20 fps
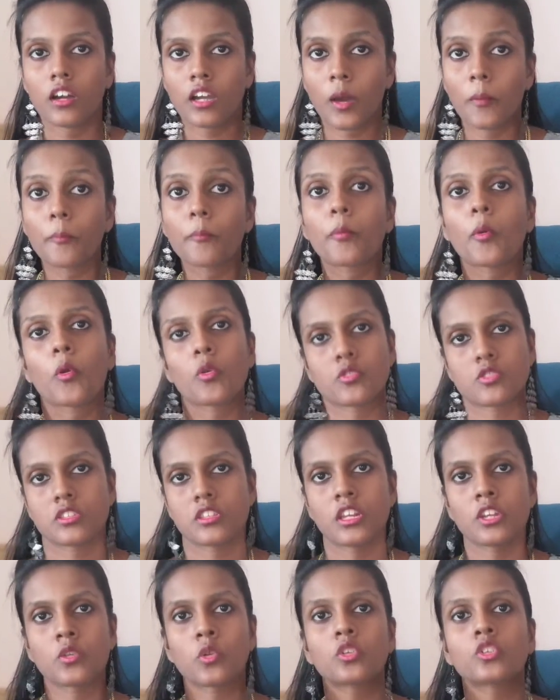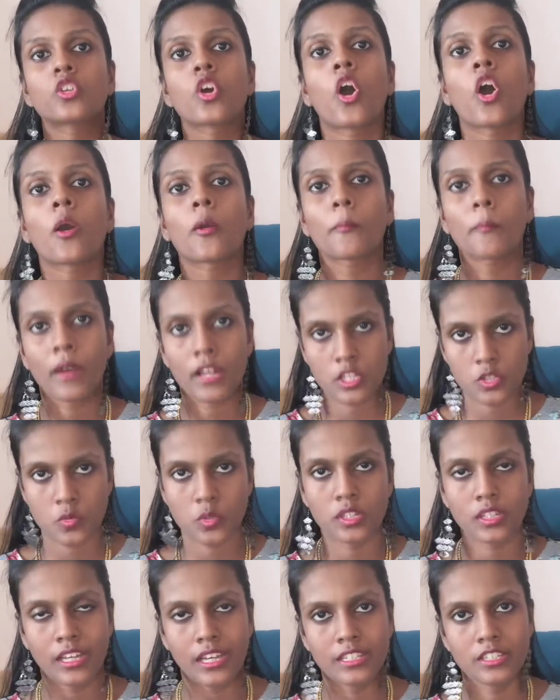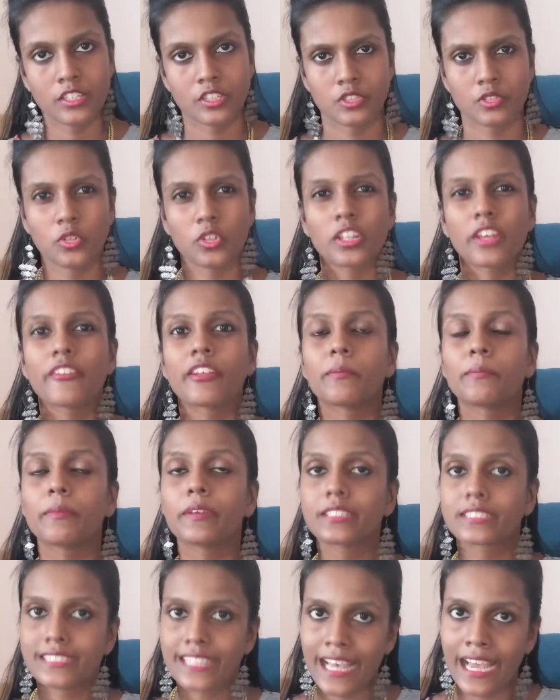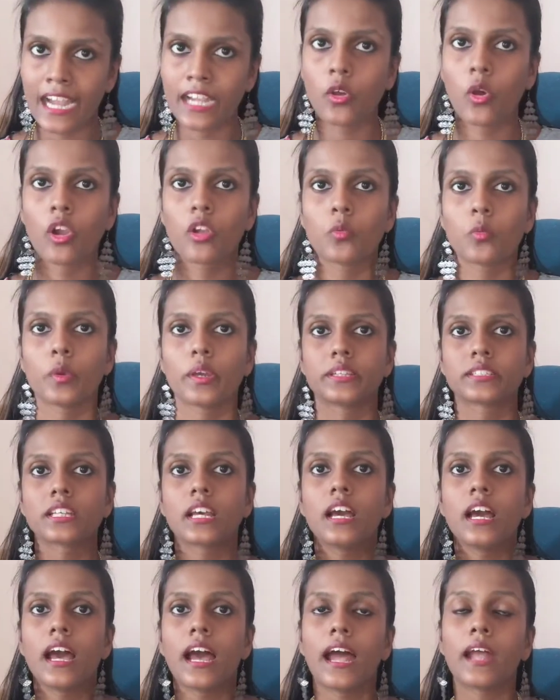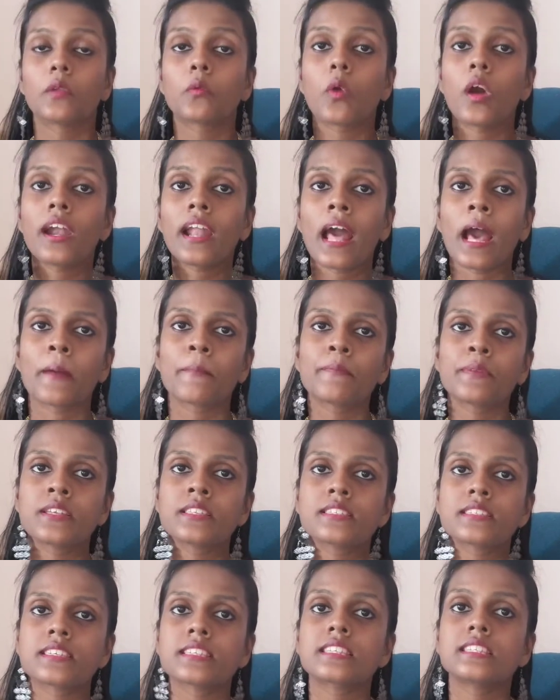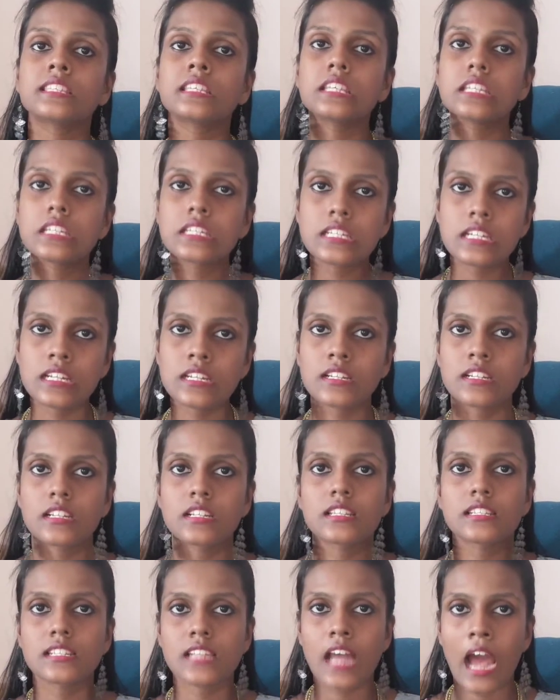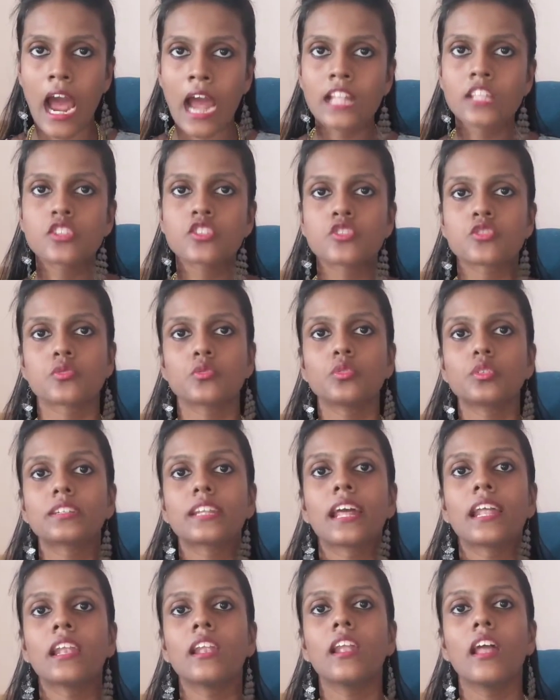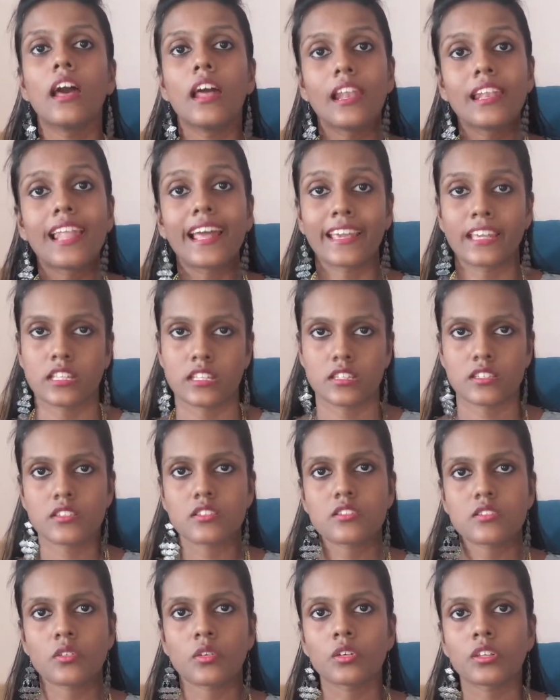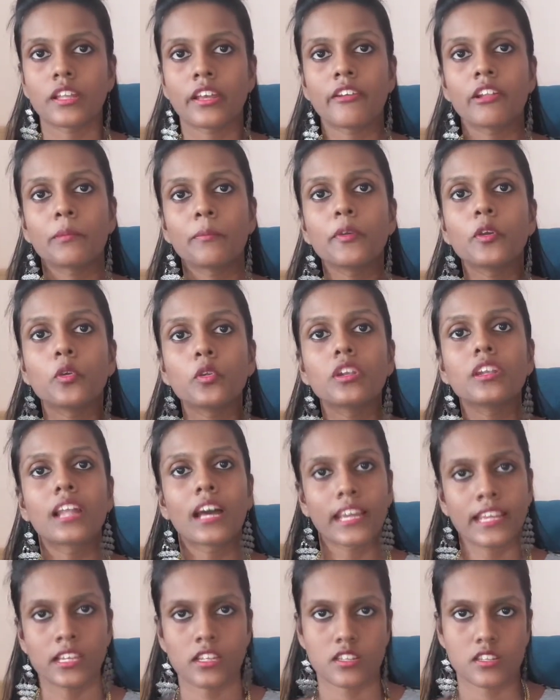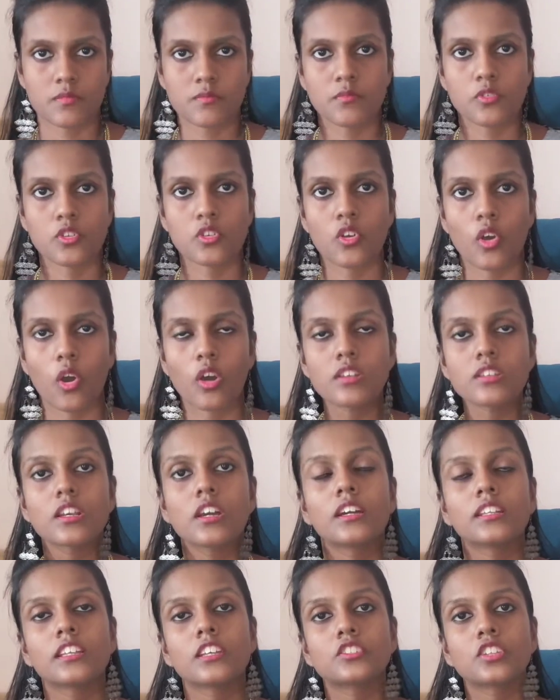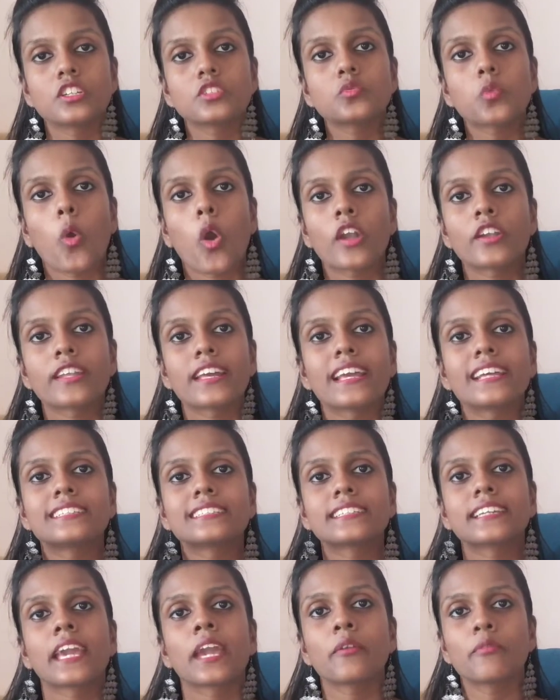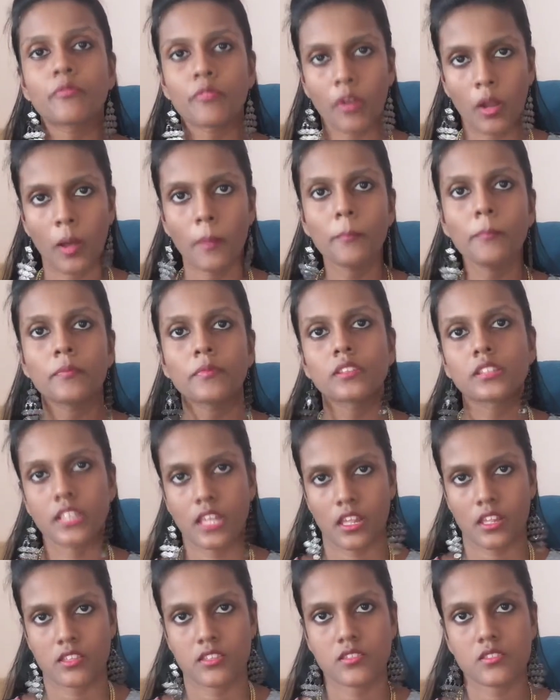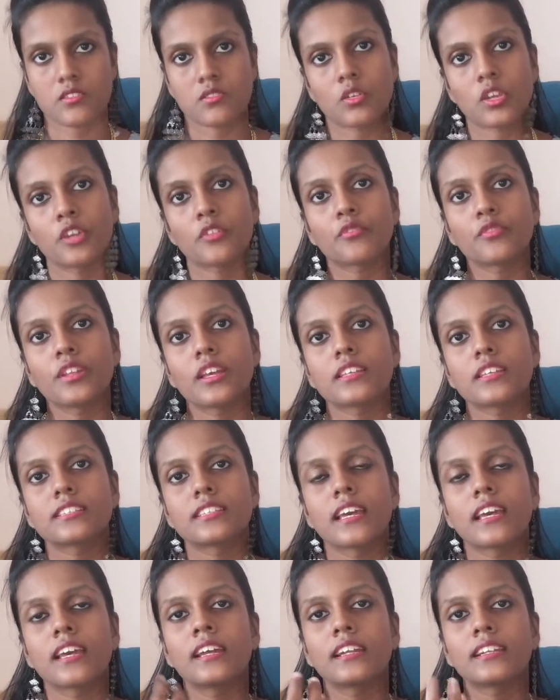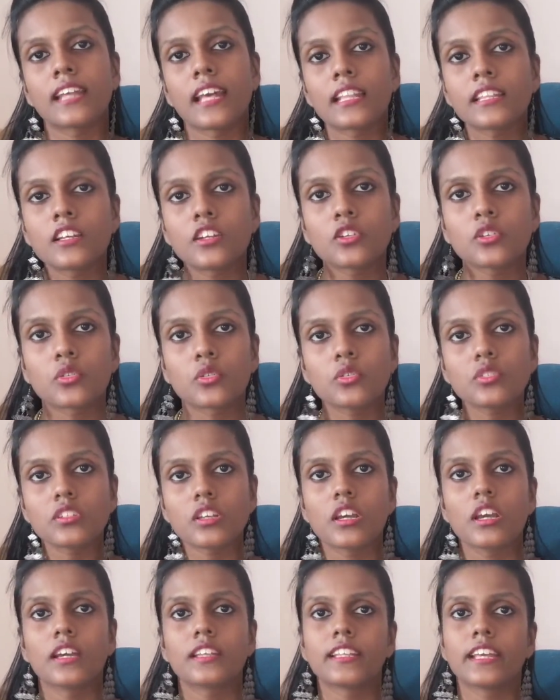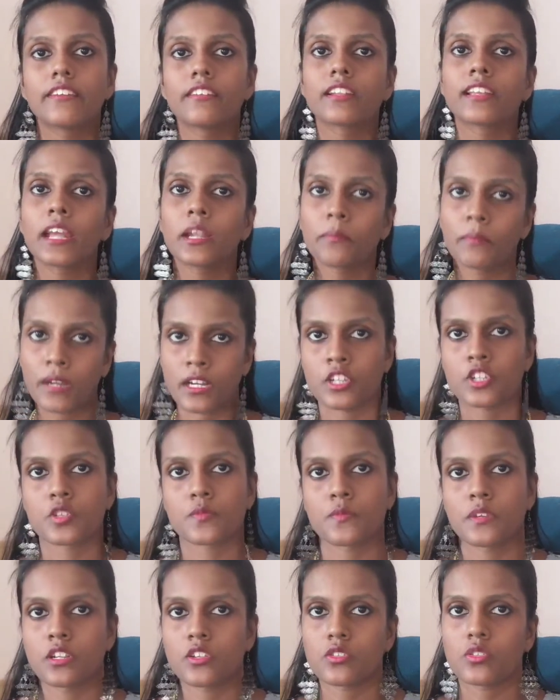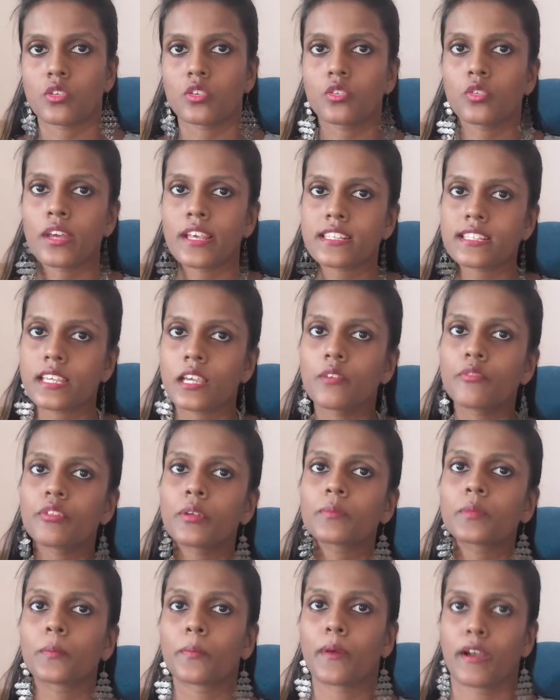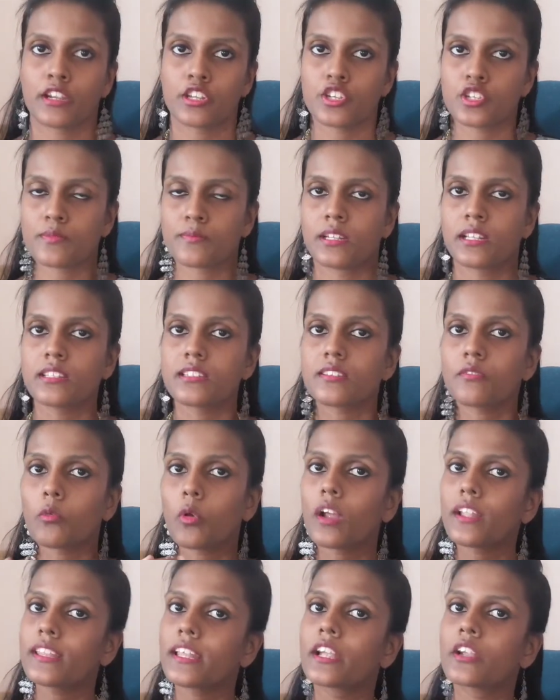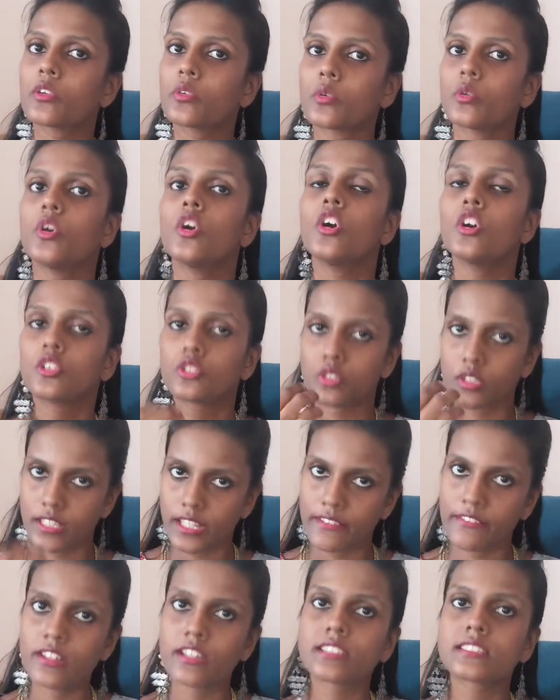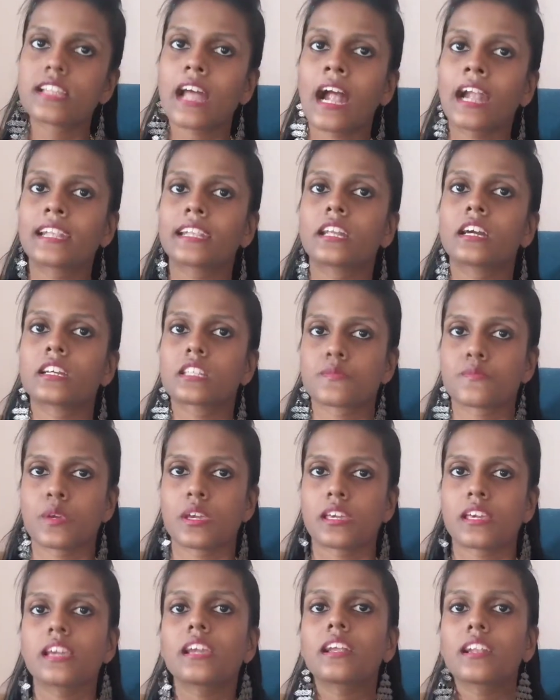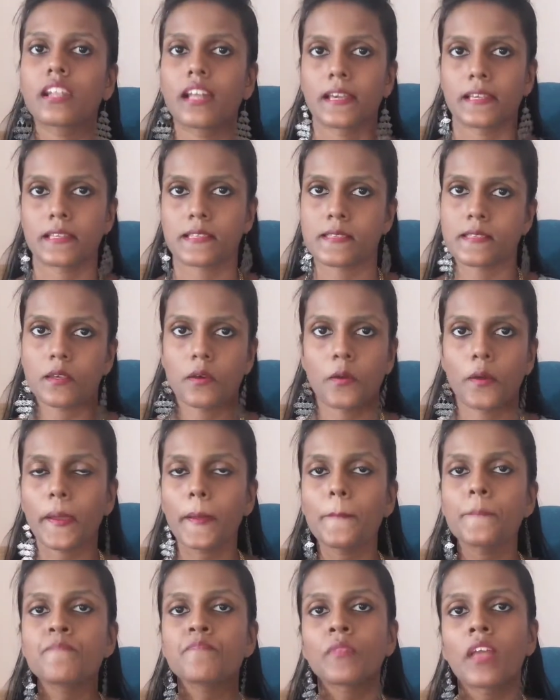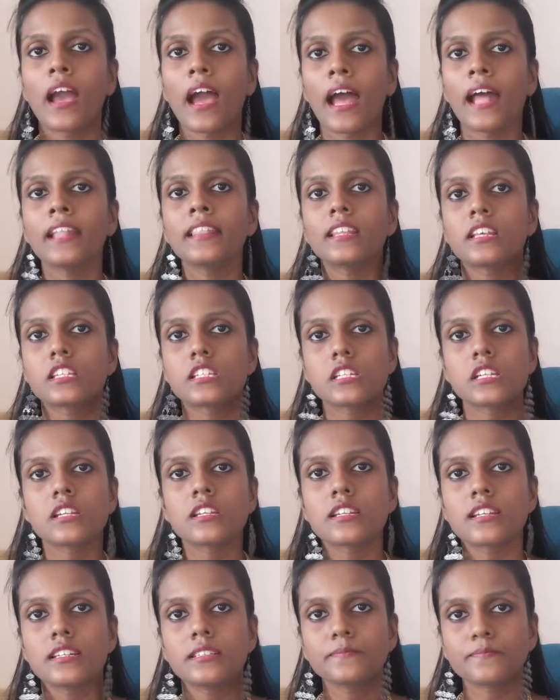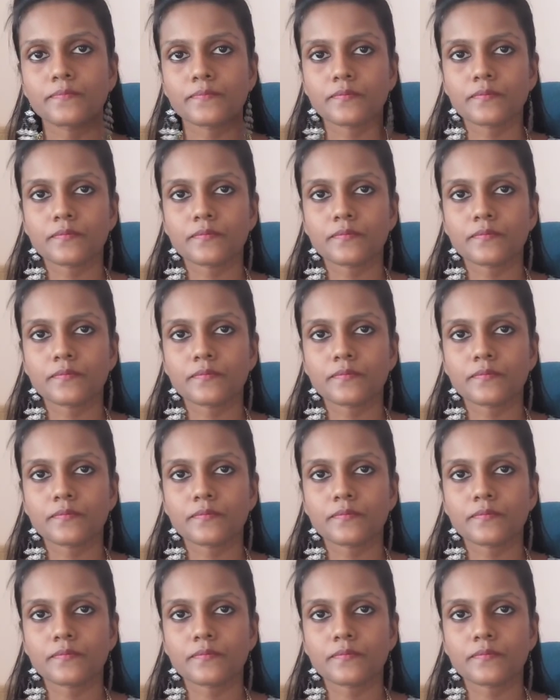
composed, they don't talk much with others, so they will be sad always. And what happens is these children starts to tell lies. So they will be good liars because they just want to escape from things. So if they tell the truth, they will get punishment. So to escape from the punishments, what they do? So they will start speaking lies. Okay, and the children